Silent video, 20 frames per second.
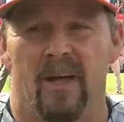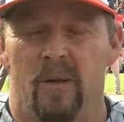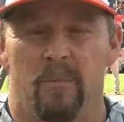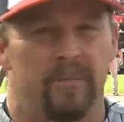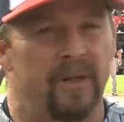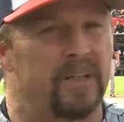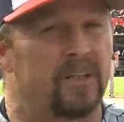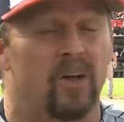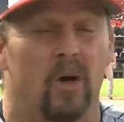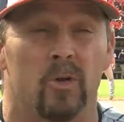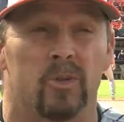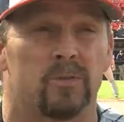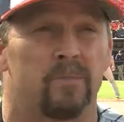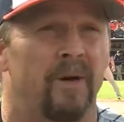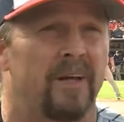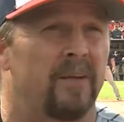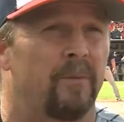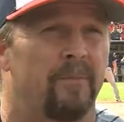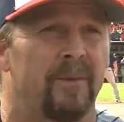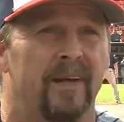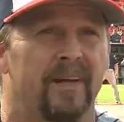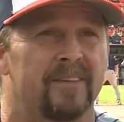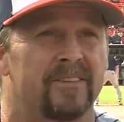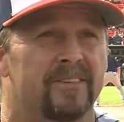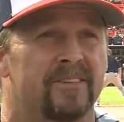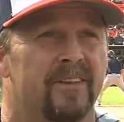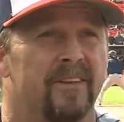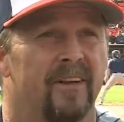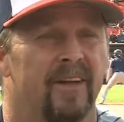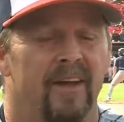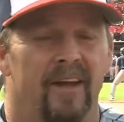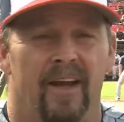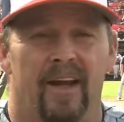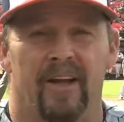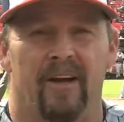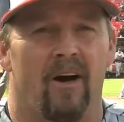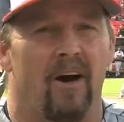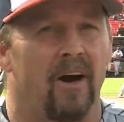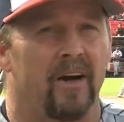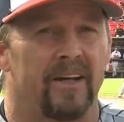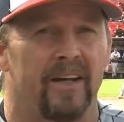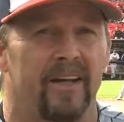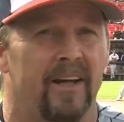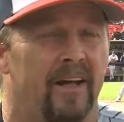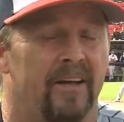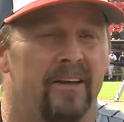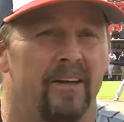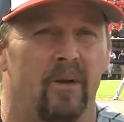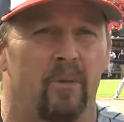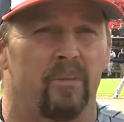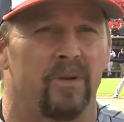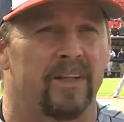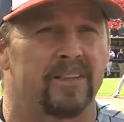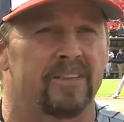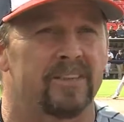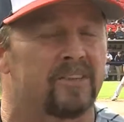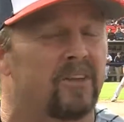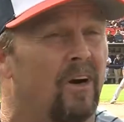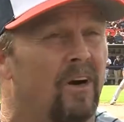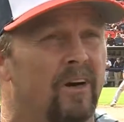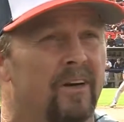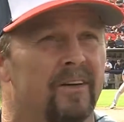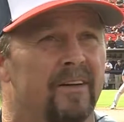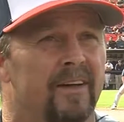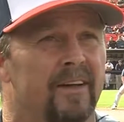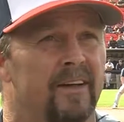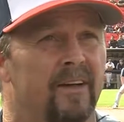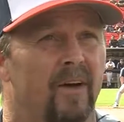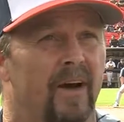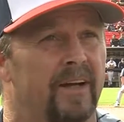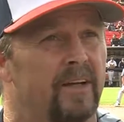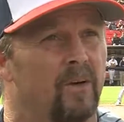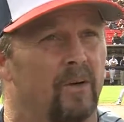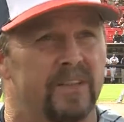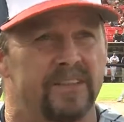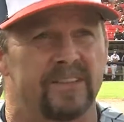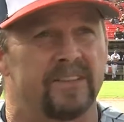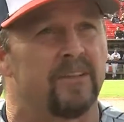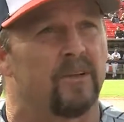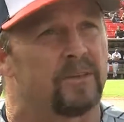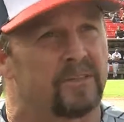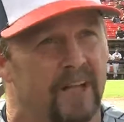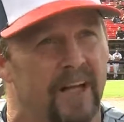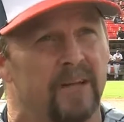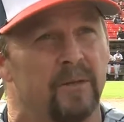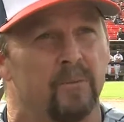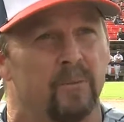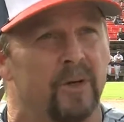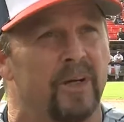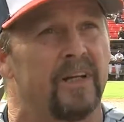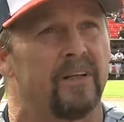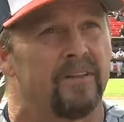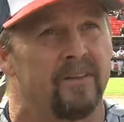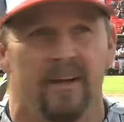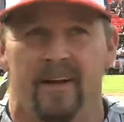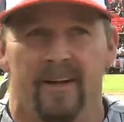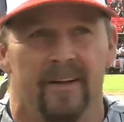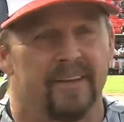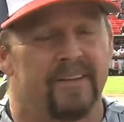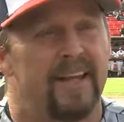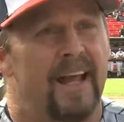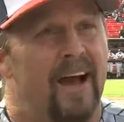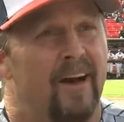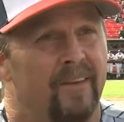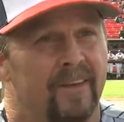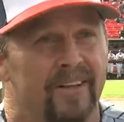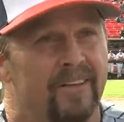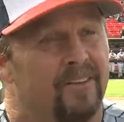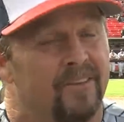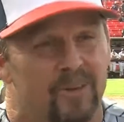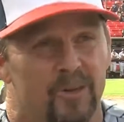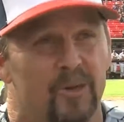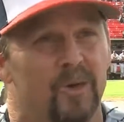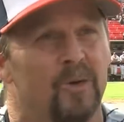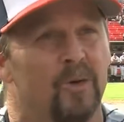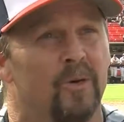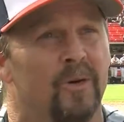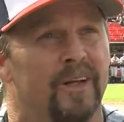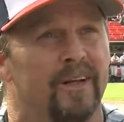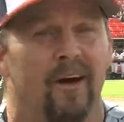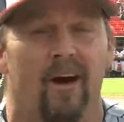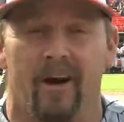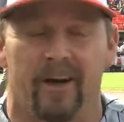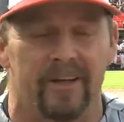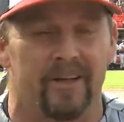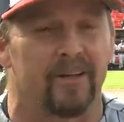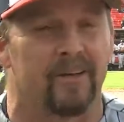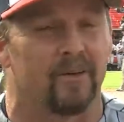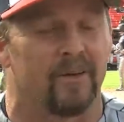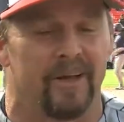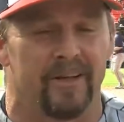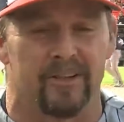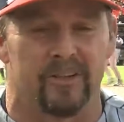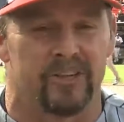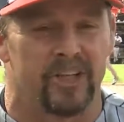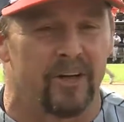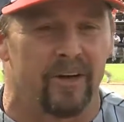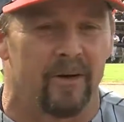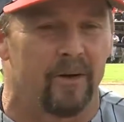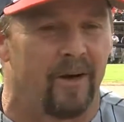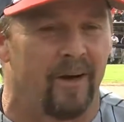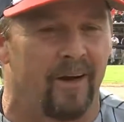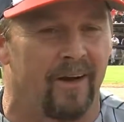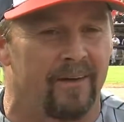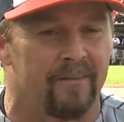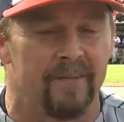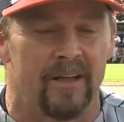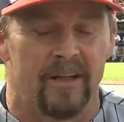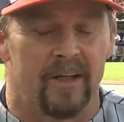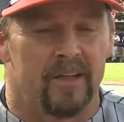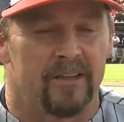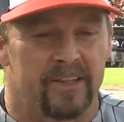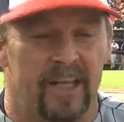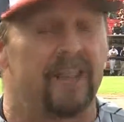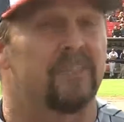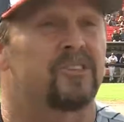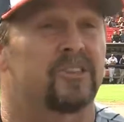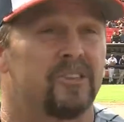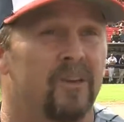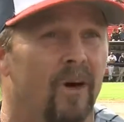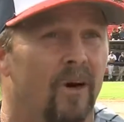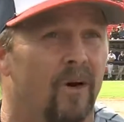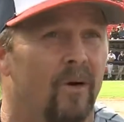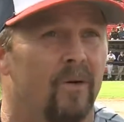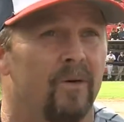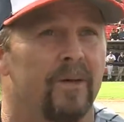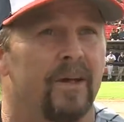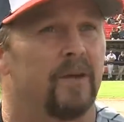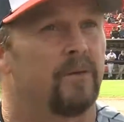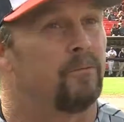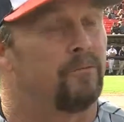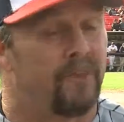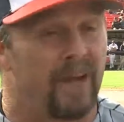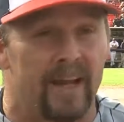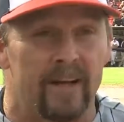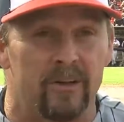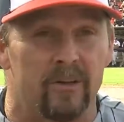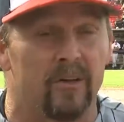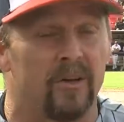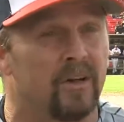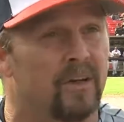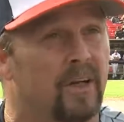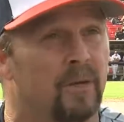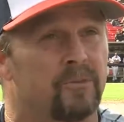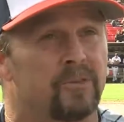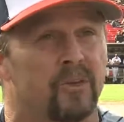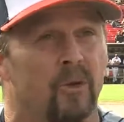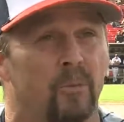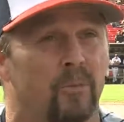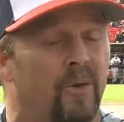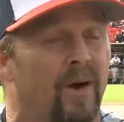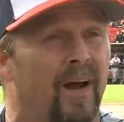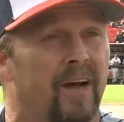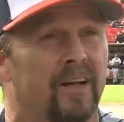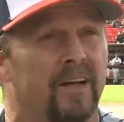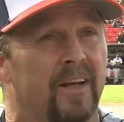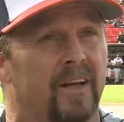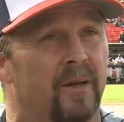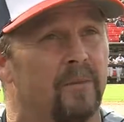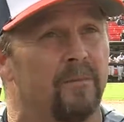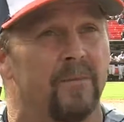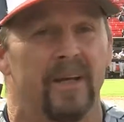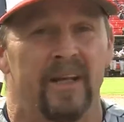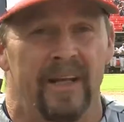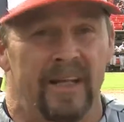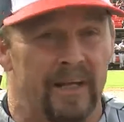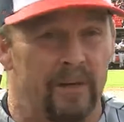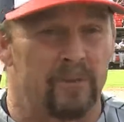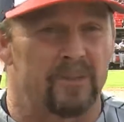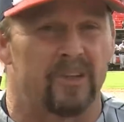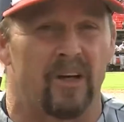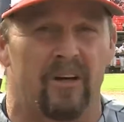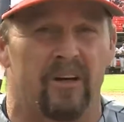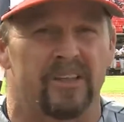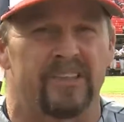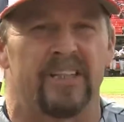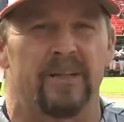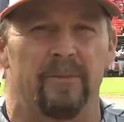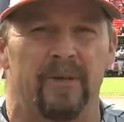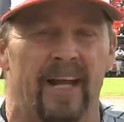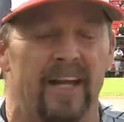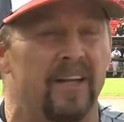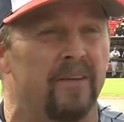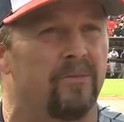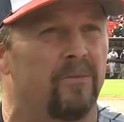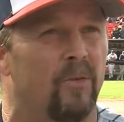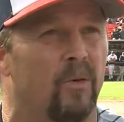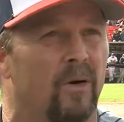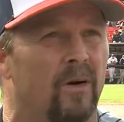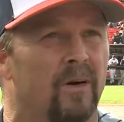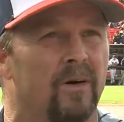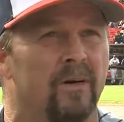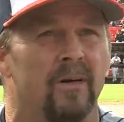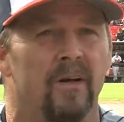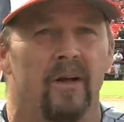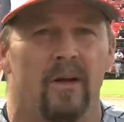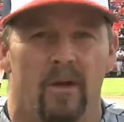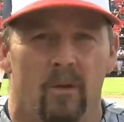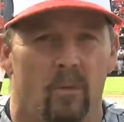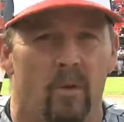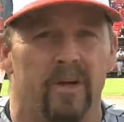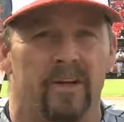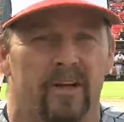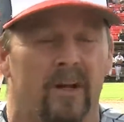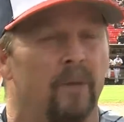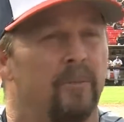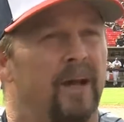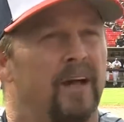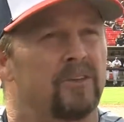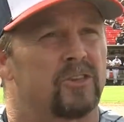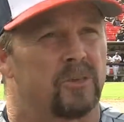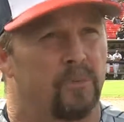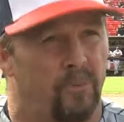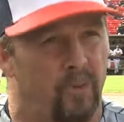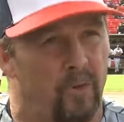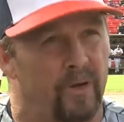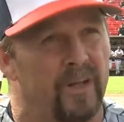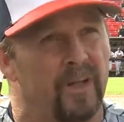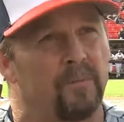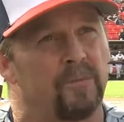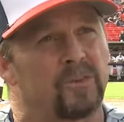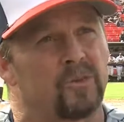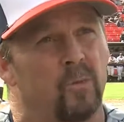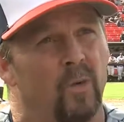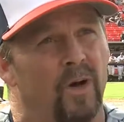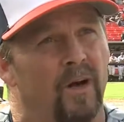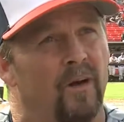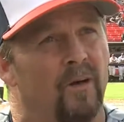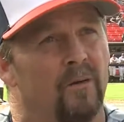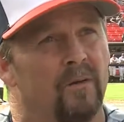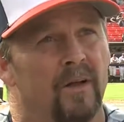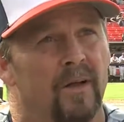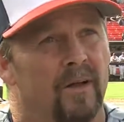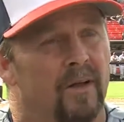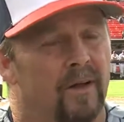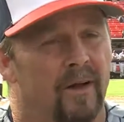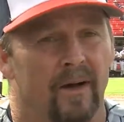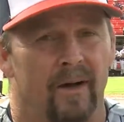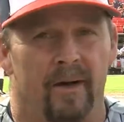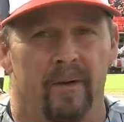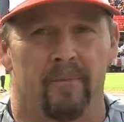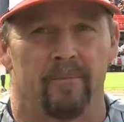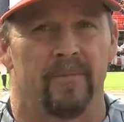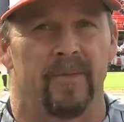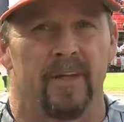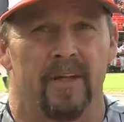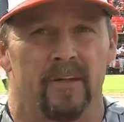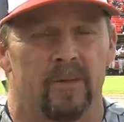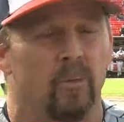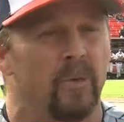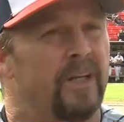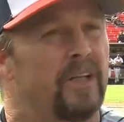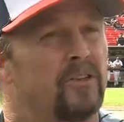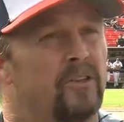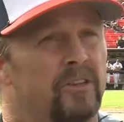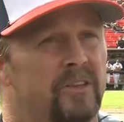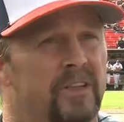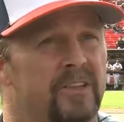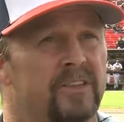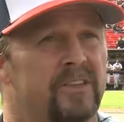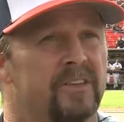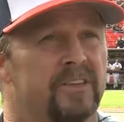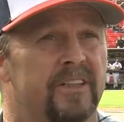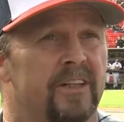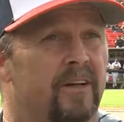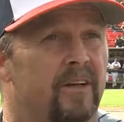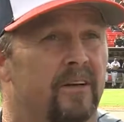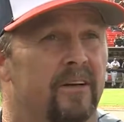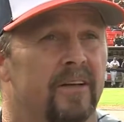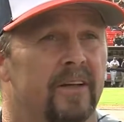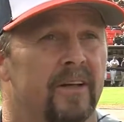Been coached by the best. And Augie, bless his heart, I know he's still Titan breed down and through. And Augie and Dave Snow and Vanderhook, I'm so proud of him. He was on our team in '84. Wanted to come out and support him as well. The winning traditions here.